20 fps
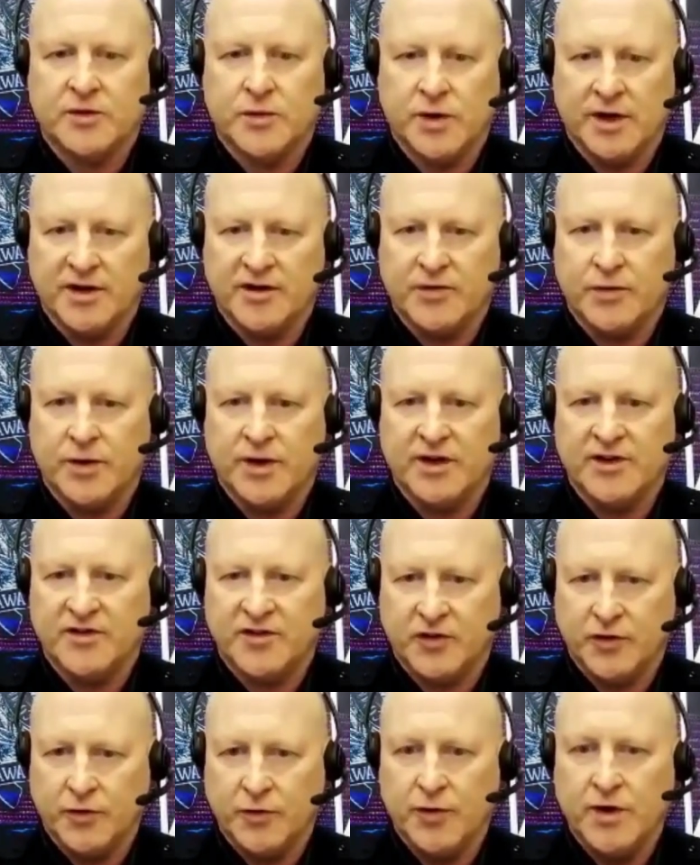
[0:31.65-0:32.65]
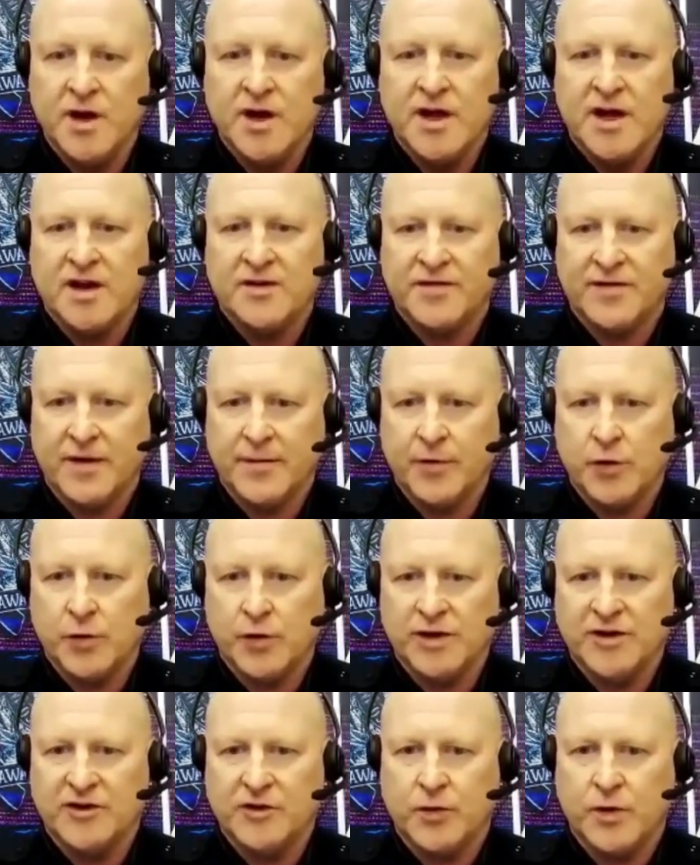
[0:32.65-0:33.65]
2022 and
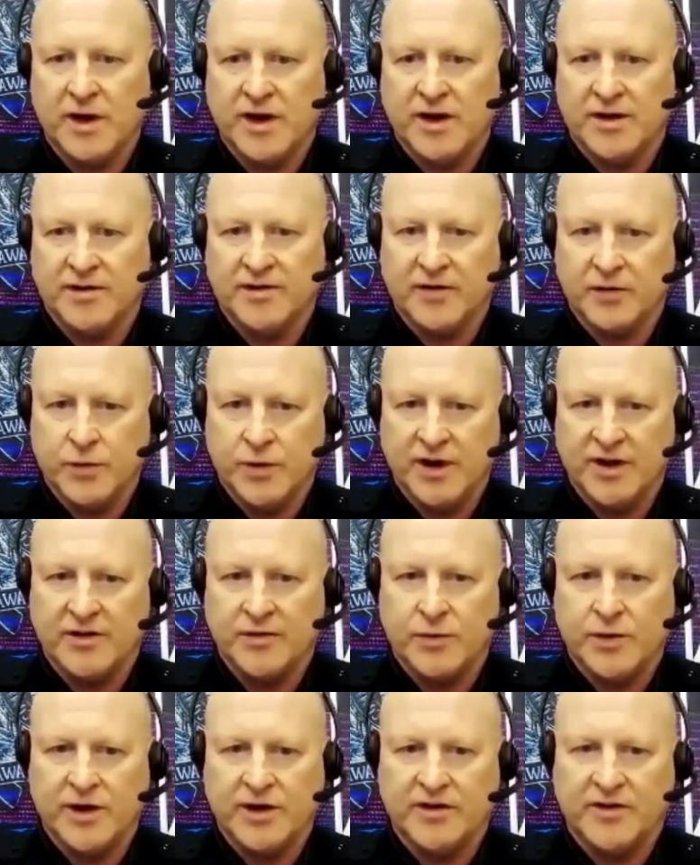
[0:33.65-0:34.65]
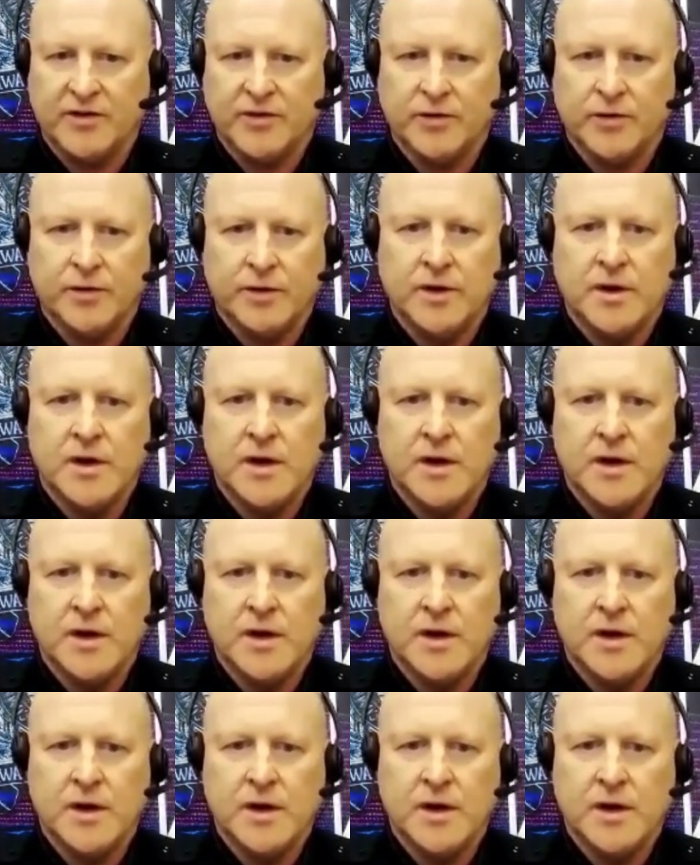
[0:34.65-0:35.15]
February 20th, 2022.